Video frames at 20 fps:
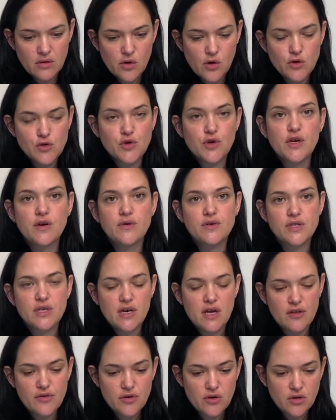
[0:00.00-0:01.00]
So here is
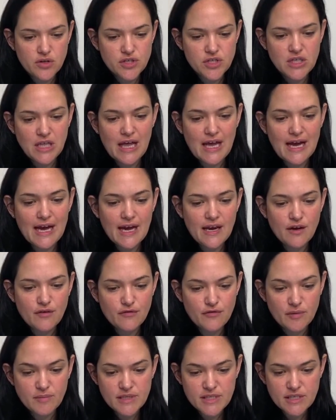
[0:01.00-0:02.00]
another slide
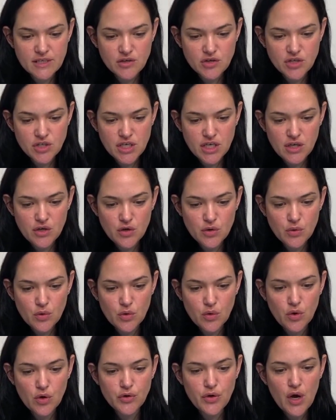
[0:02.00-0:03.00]
from a
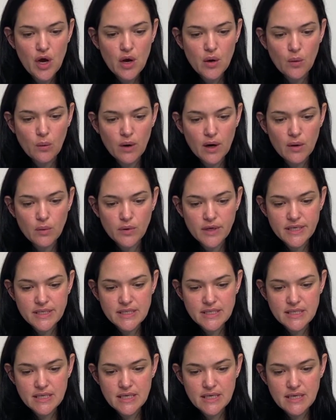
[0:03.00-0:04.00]
16-year-old where we
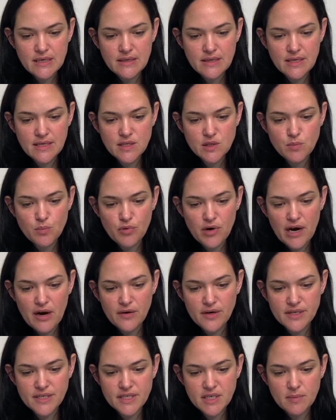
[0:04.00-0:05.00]
see these brown
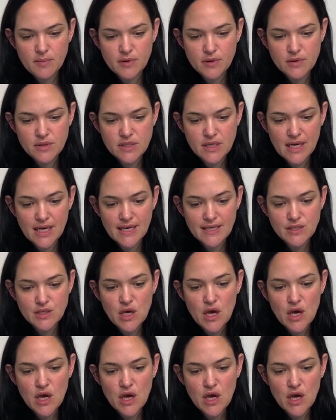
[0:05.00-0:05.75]
adipocytes.